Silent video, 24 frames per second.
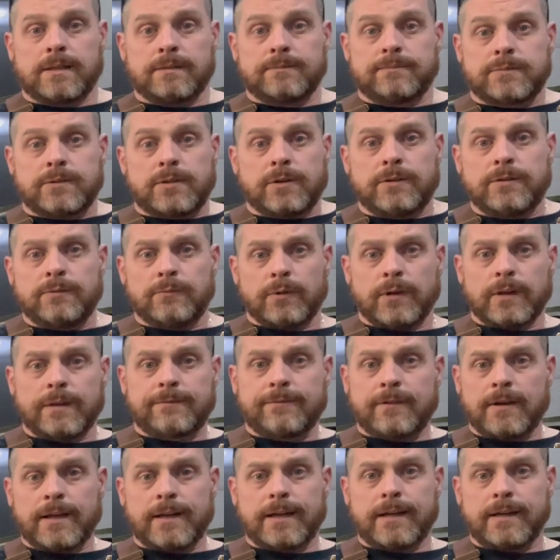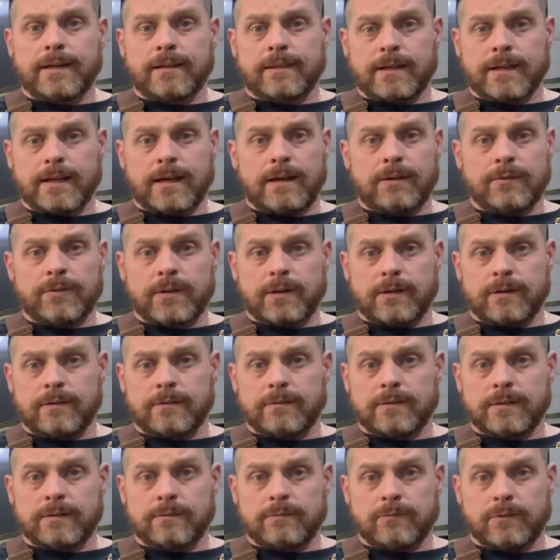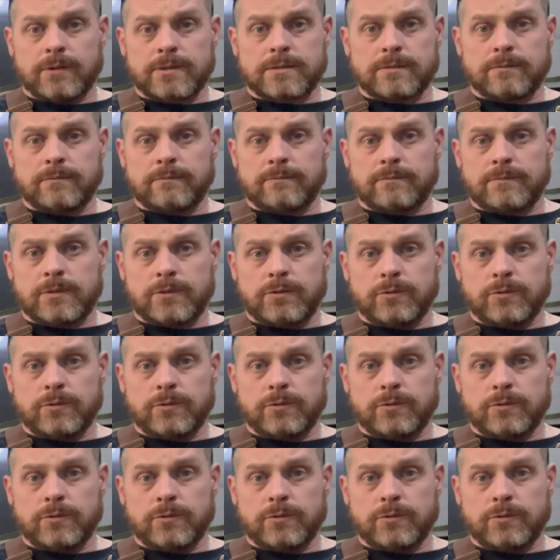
Couldn't really find anything out there that wasn't